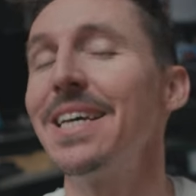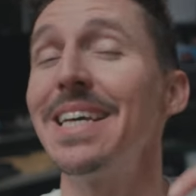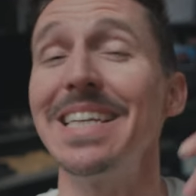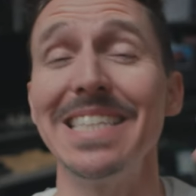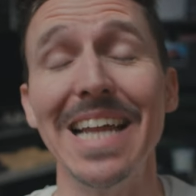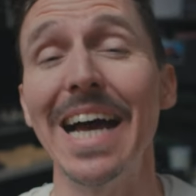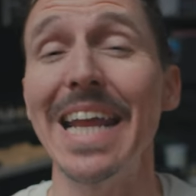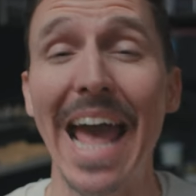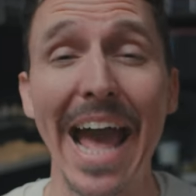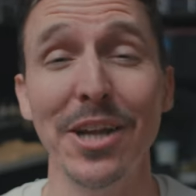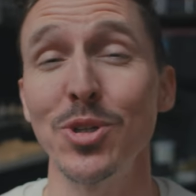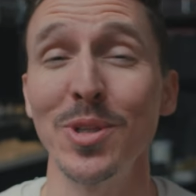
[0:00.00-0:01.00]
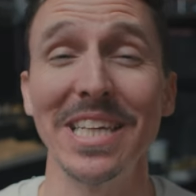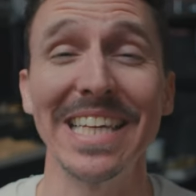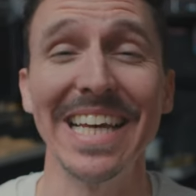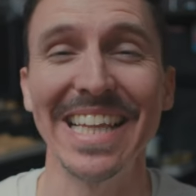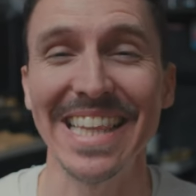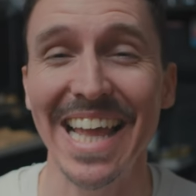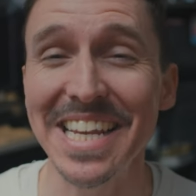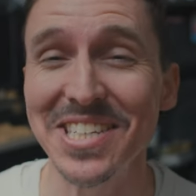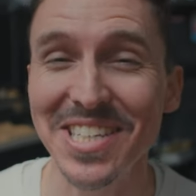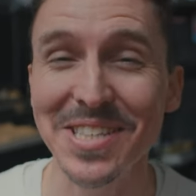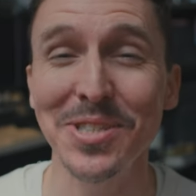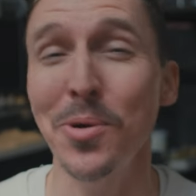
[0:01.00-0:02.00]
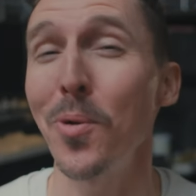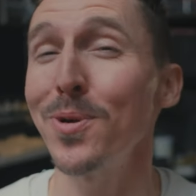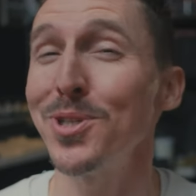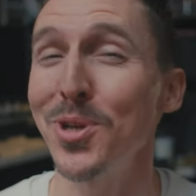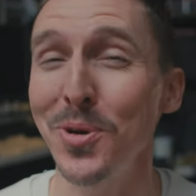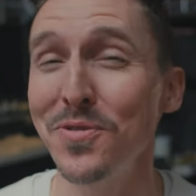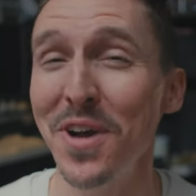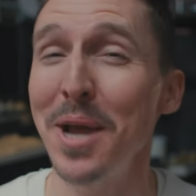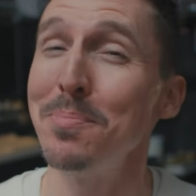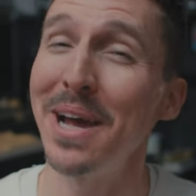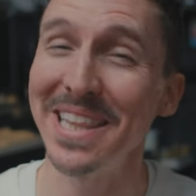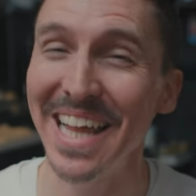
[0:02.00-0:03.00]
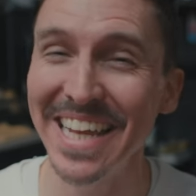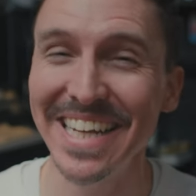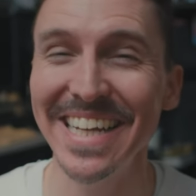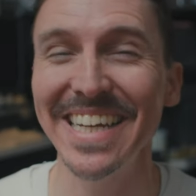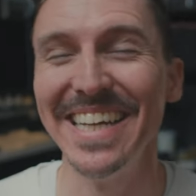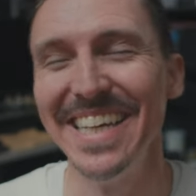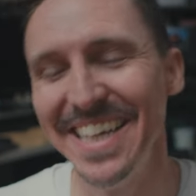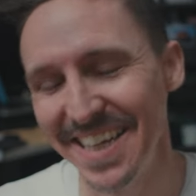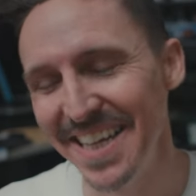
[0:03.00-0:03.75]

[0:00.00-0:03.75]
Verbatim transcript: He's not actually licensed or certified by Leica.